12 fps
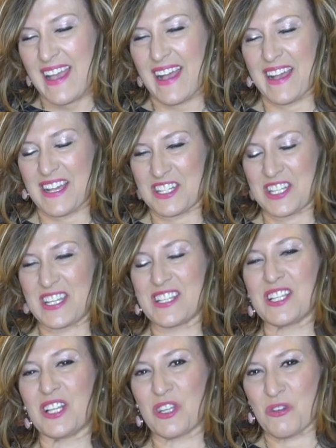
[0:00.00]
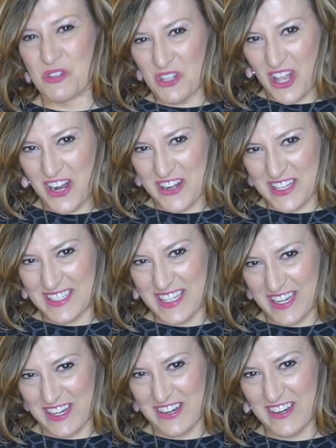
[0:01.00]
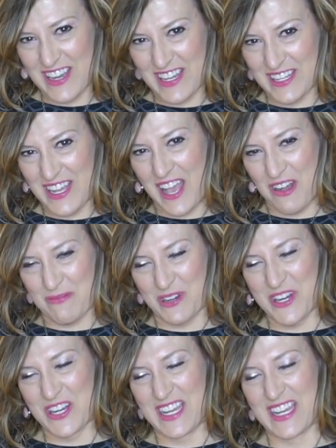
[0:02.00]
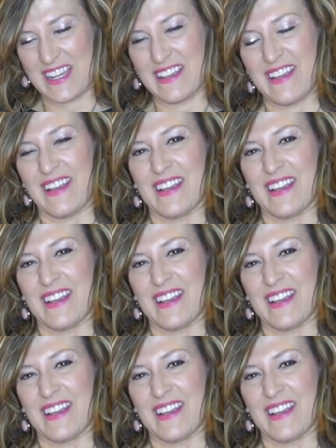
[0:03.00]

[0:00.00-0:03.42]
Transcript: Uh, she is a local artist here in Albuquerque.